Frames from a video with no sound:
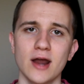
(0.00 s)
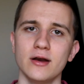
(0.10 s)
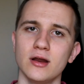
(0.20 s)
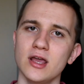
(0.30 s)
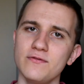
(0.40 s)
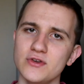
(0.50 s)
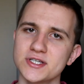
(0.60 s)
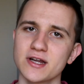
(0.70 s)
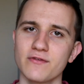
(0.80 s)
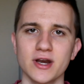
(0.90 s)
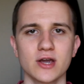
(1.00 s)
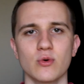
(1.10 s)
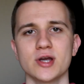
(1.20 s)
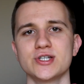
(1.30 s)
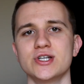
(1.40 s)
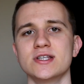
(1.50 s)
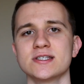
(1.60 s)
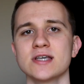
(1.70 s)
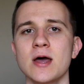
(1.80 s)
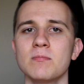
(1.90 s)
And if you did have any
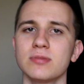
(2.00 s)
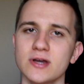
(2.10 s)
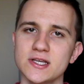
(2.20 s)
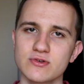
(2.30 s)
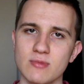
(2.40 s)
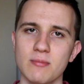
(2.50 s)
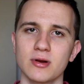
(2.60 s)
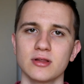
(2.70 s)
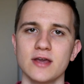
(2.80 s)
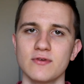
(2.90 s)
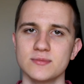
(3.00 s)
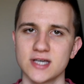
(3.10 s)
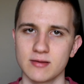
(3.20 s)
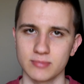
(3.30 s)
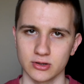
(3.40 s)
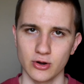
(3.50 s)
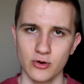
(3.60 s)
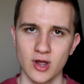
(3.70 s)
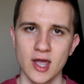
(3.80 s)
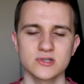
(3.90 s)
questions, please remember to leave them down
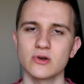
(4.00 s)
below.